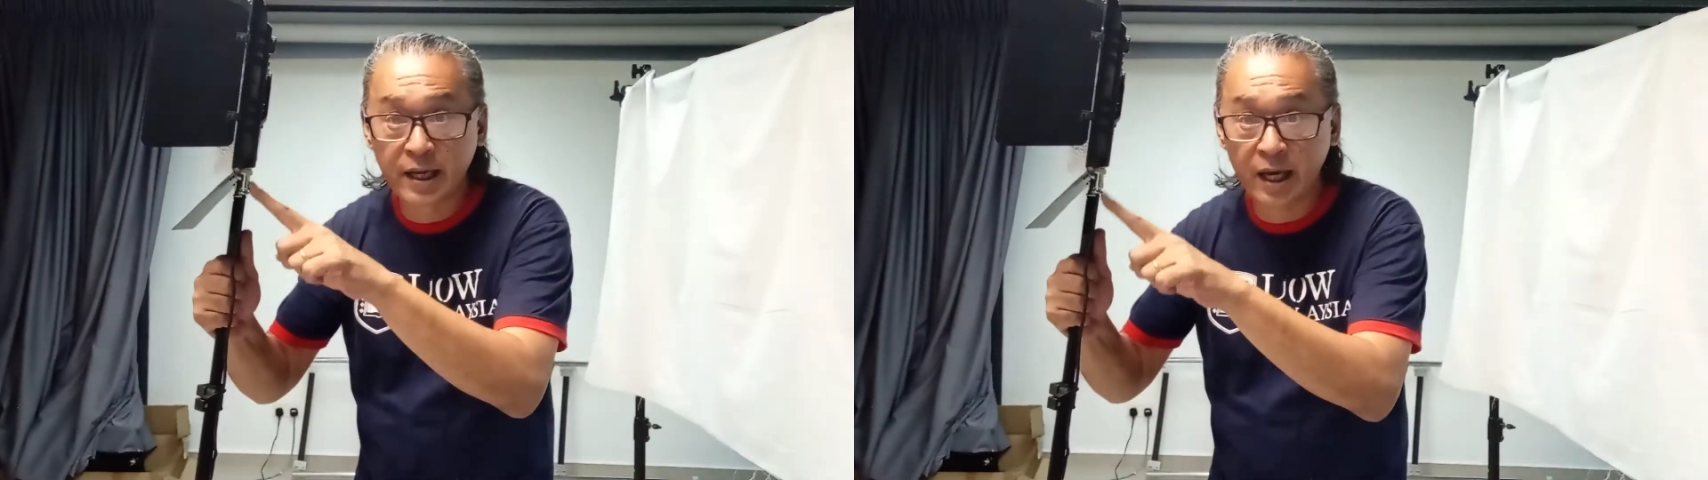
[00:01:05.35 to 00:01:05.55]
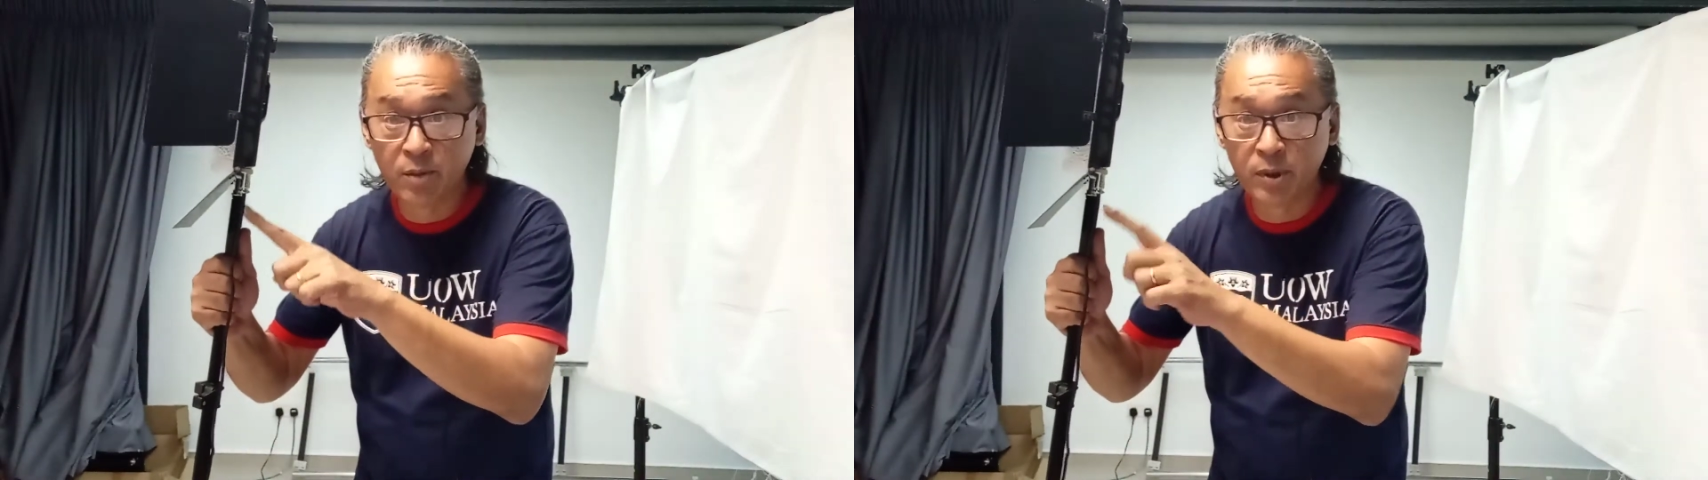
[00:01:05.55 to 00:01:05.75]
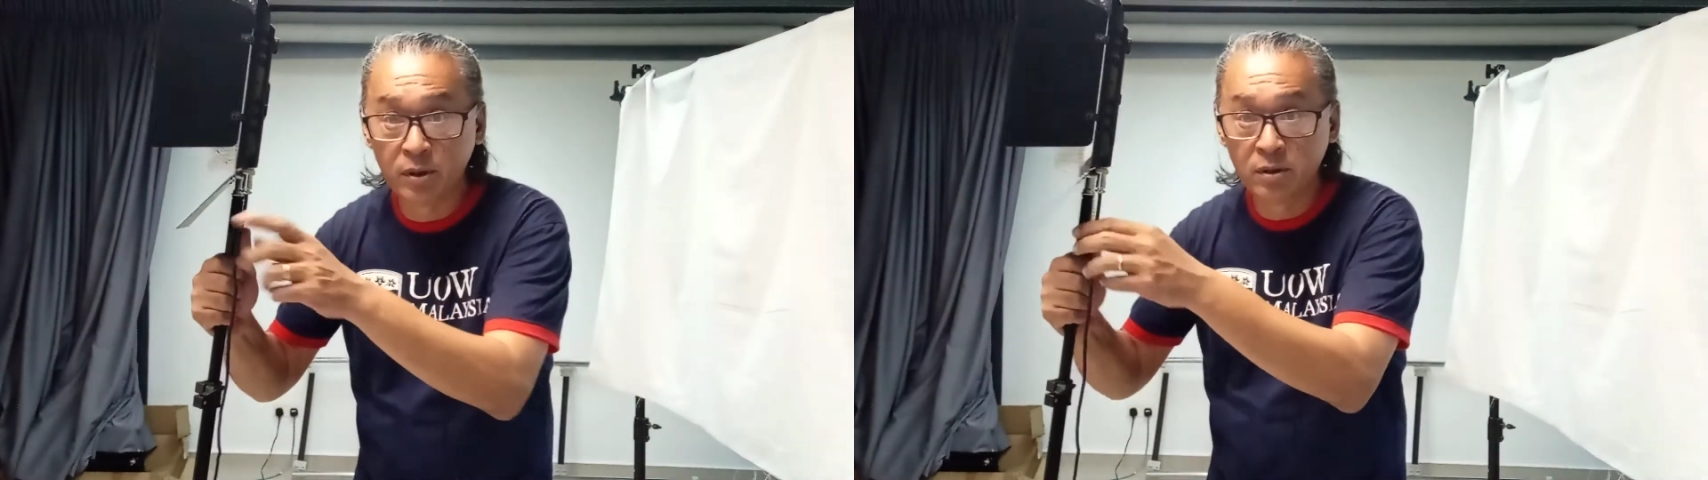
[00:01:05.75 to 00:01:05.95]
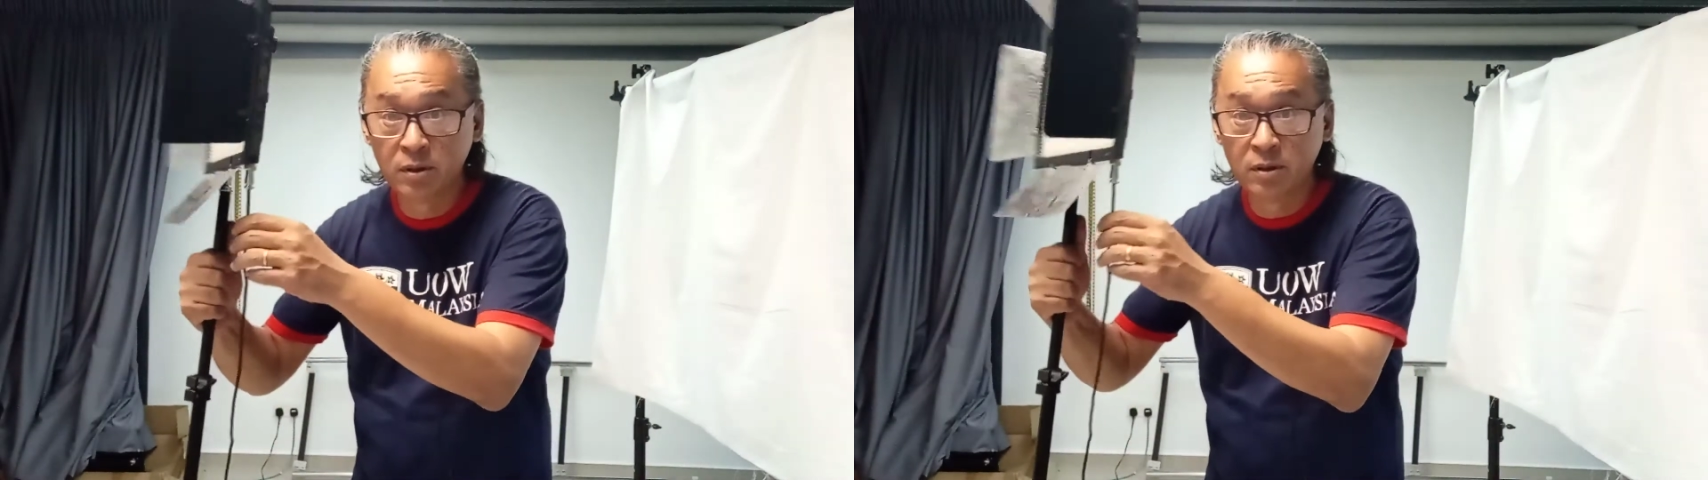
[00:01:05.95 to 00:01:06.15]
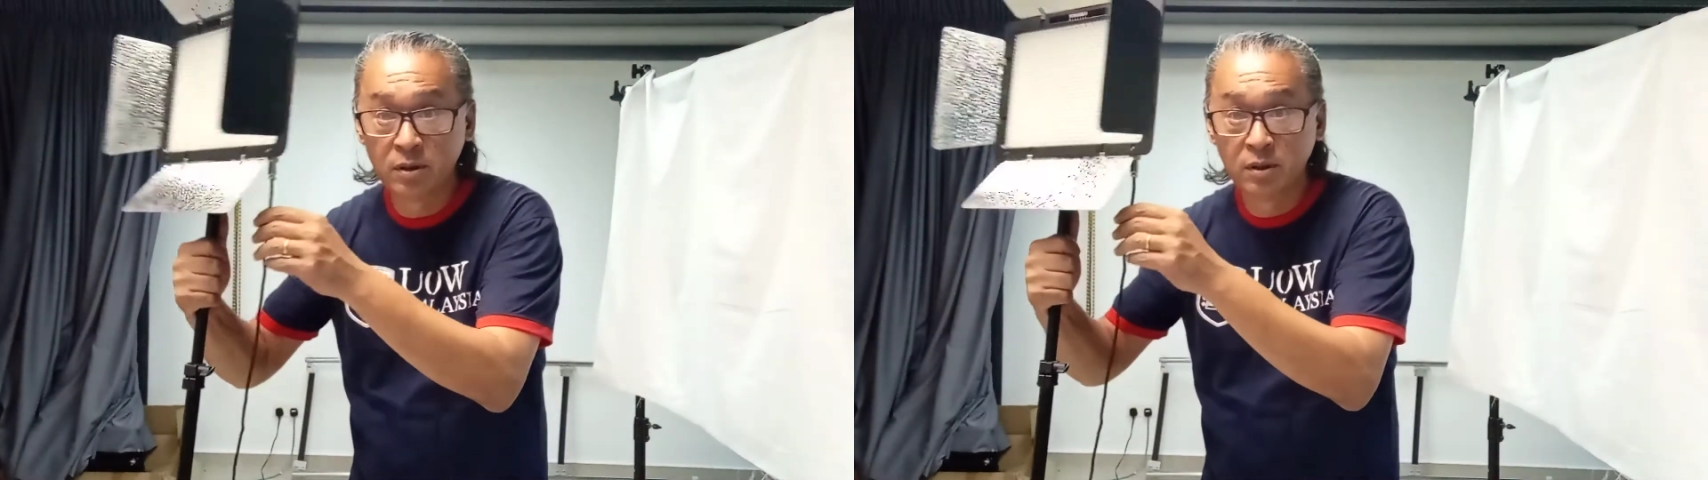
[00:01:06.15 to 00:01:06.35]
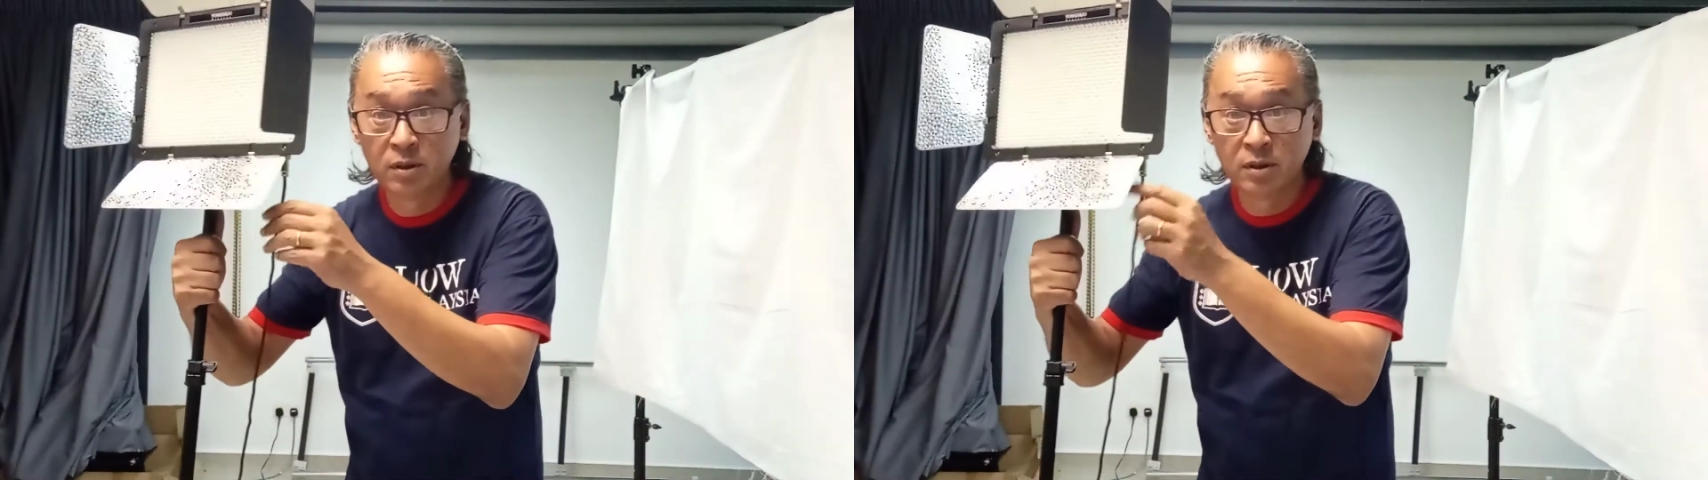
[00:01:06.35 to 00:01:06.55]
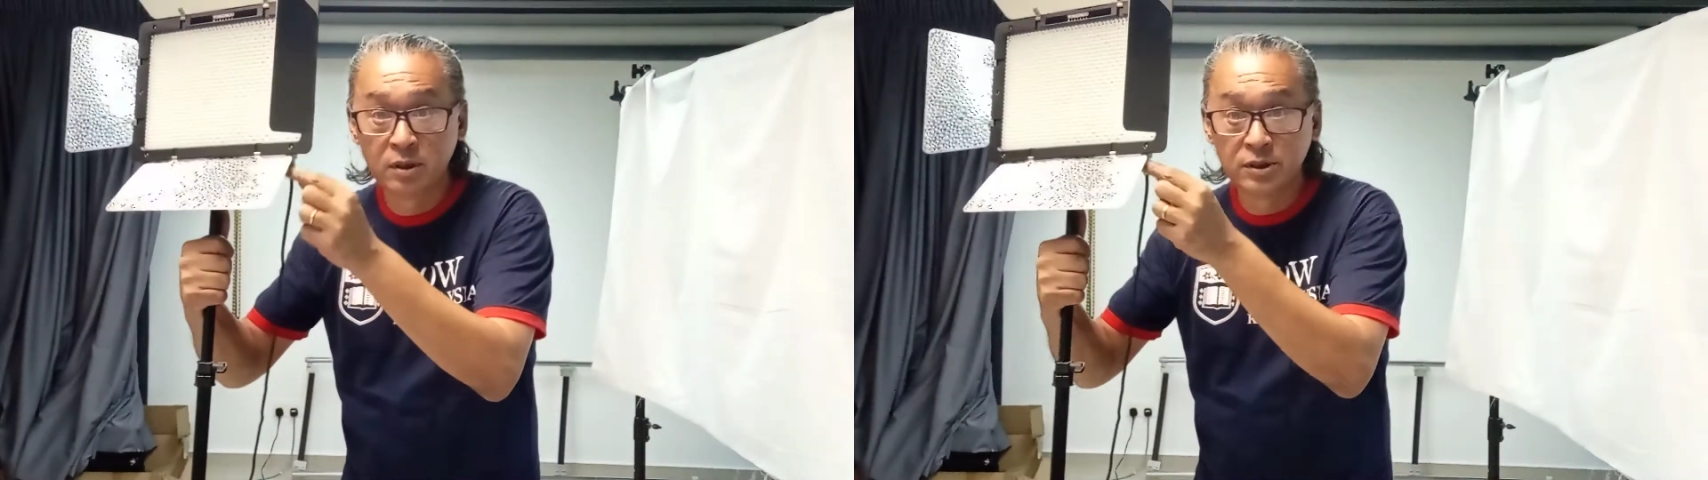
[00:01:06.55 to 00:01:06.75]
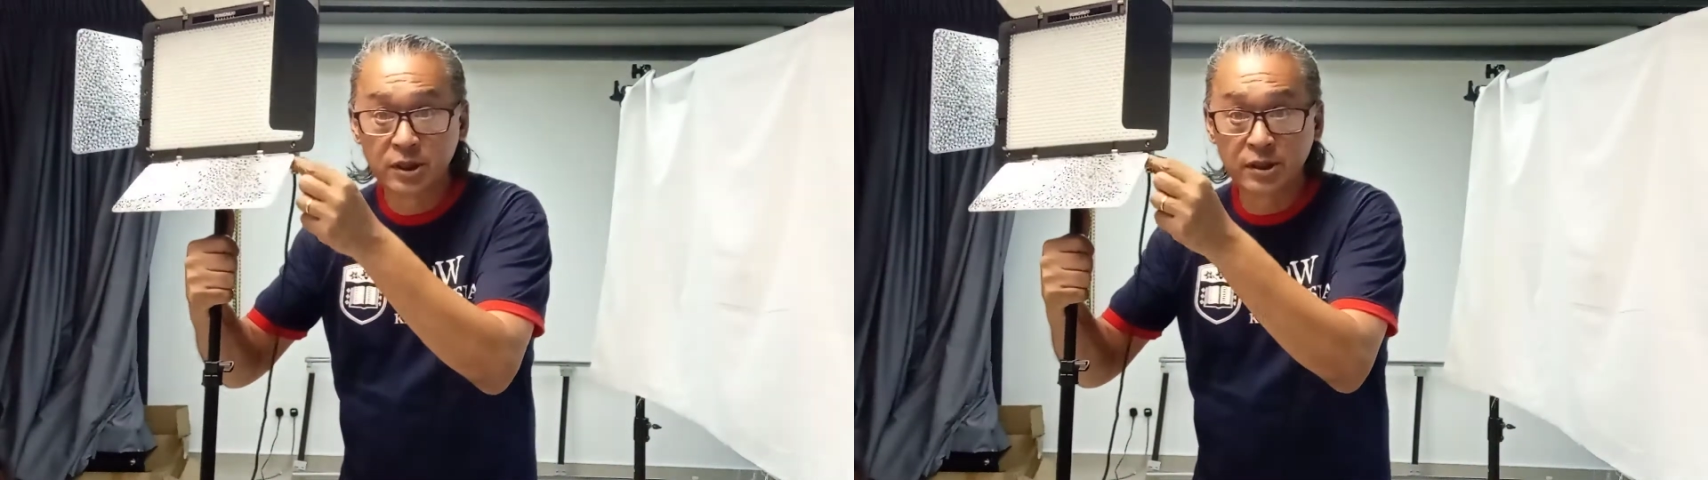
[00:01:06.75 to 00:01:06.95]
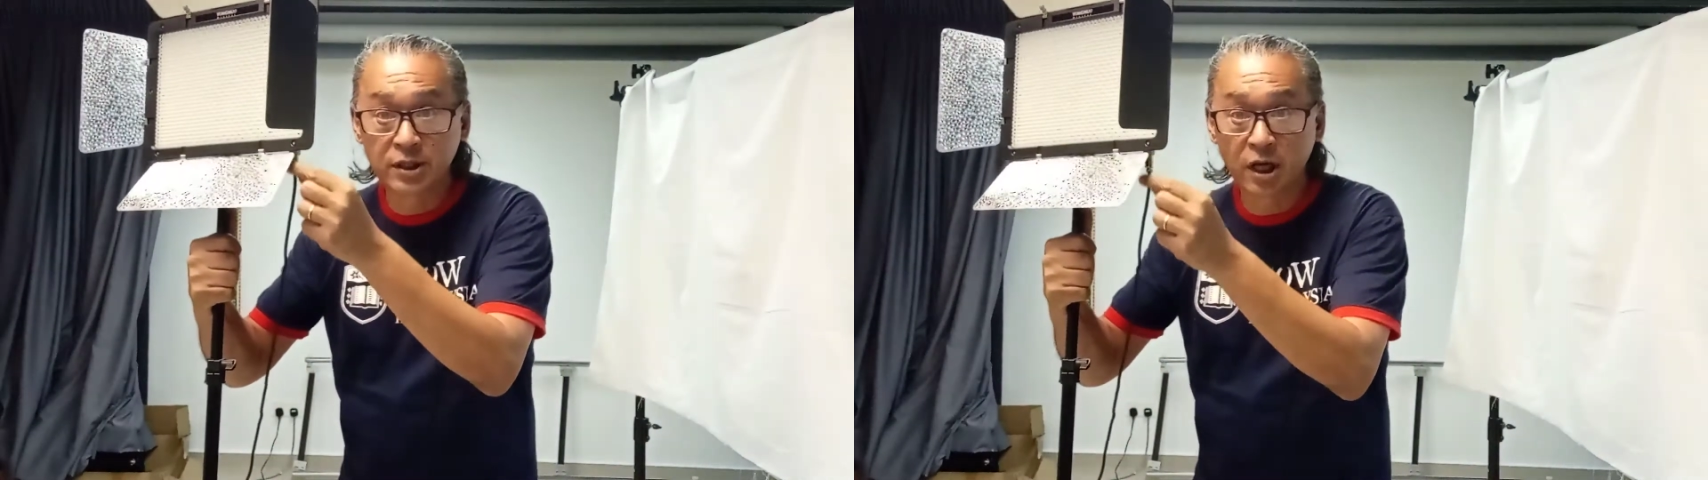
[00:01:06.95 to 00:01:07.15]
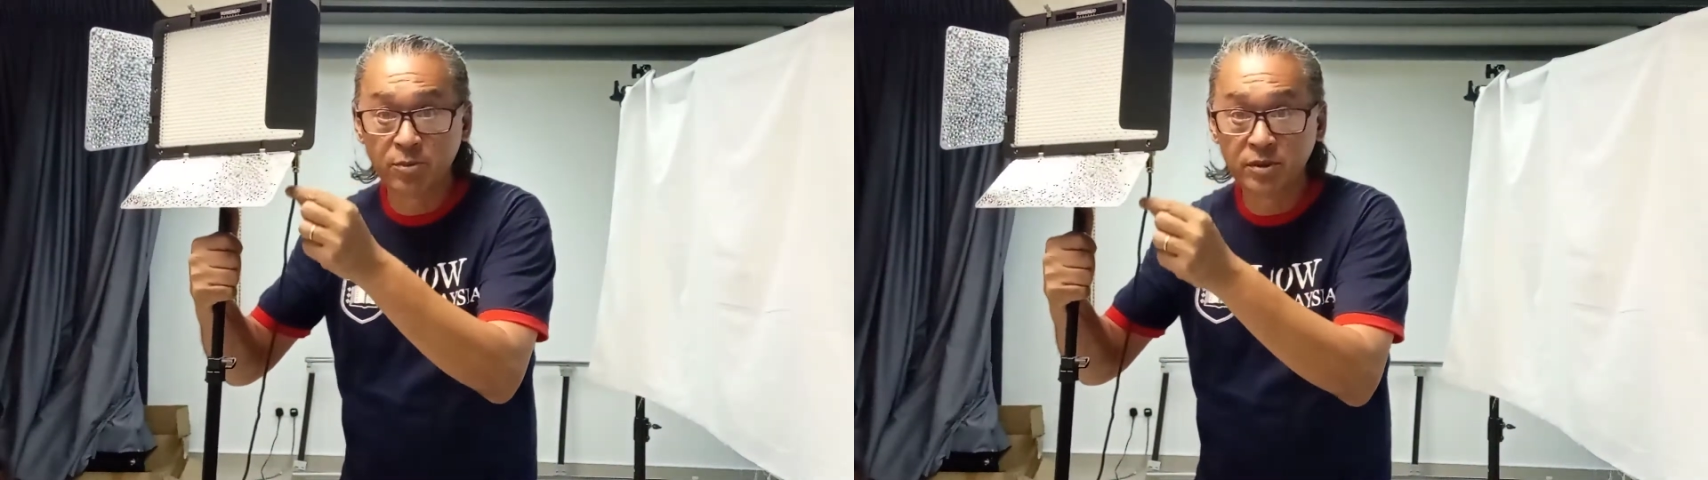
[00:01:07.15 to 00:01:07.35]
cable. See this
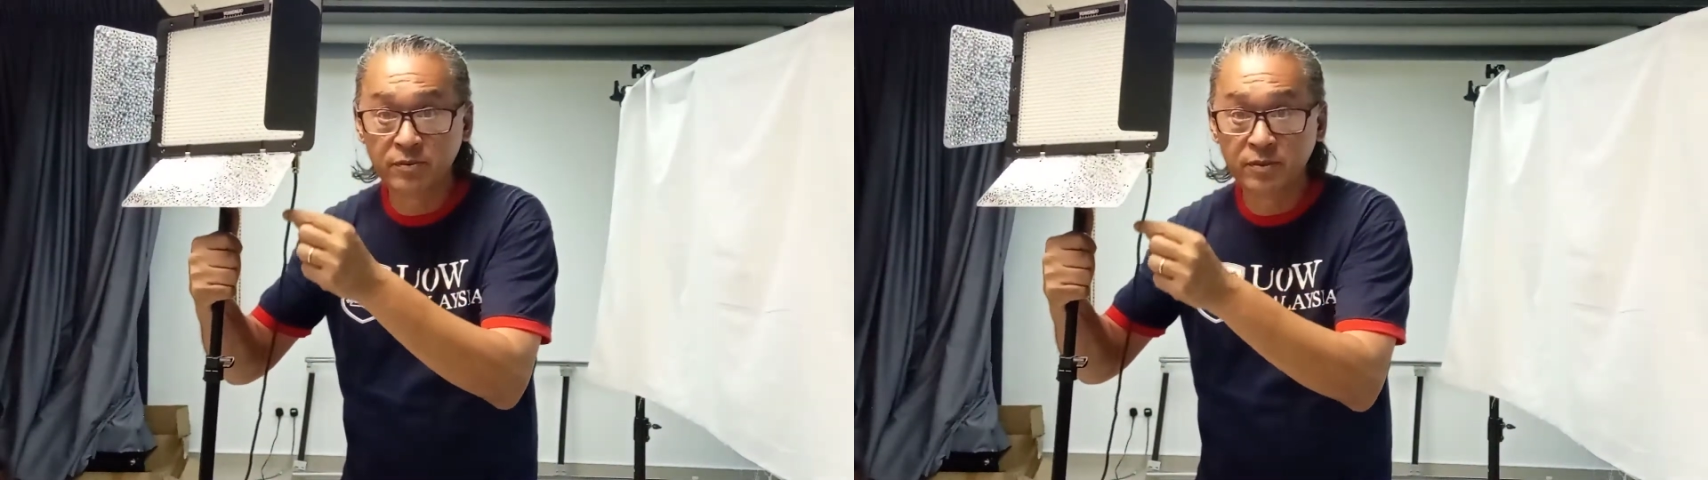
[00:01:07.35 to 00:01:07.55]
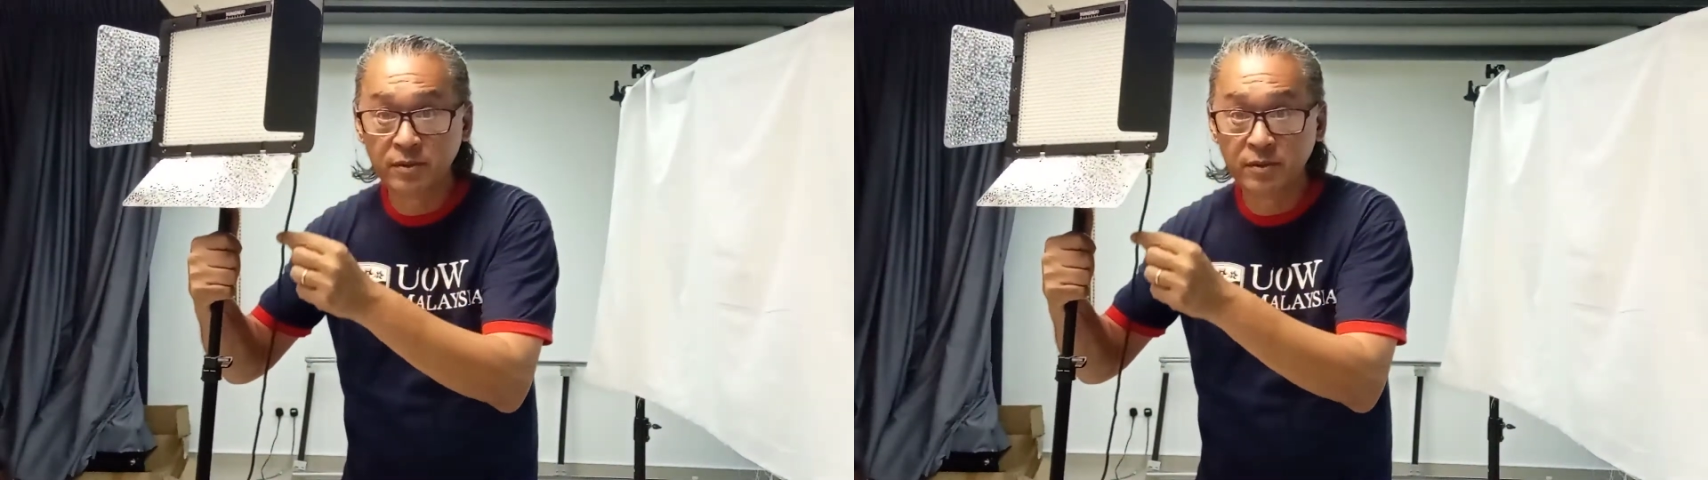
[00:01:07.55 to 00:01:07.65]
cable?